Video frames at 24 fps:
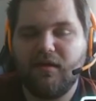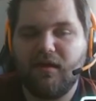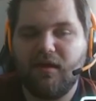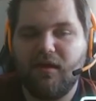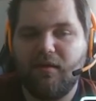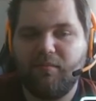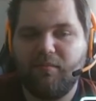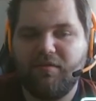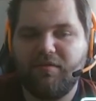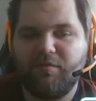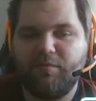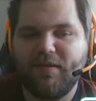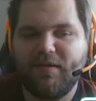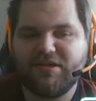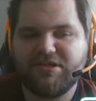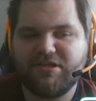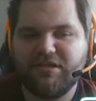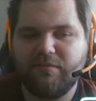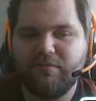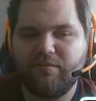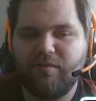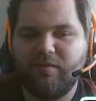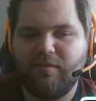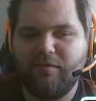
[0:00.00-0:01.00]

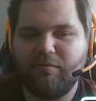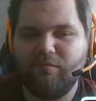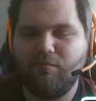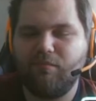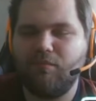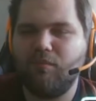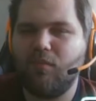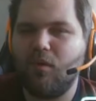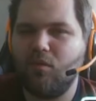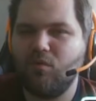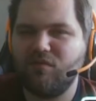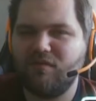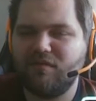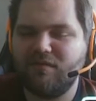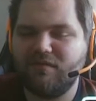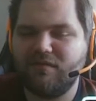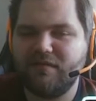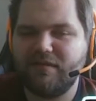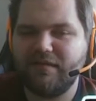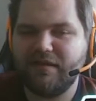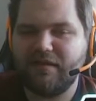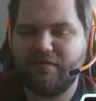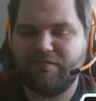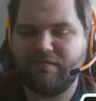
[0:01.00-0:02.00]
especially when
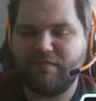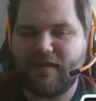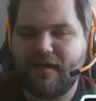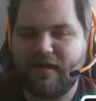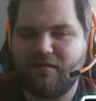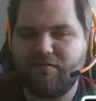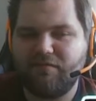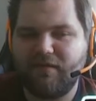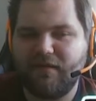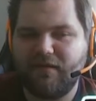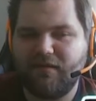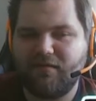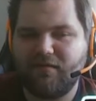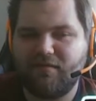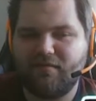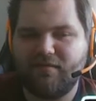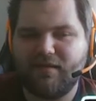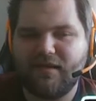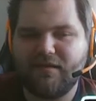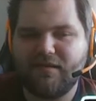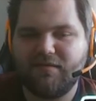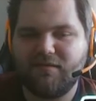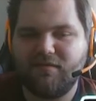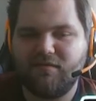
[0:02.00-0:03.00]
mostly if they have like a
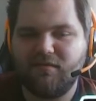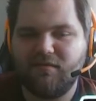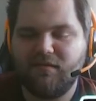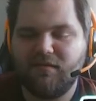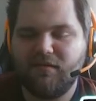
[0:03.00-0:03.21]
set,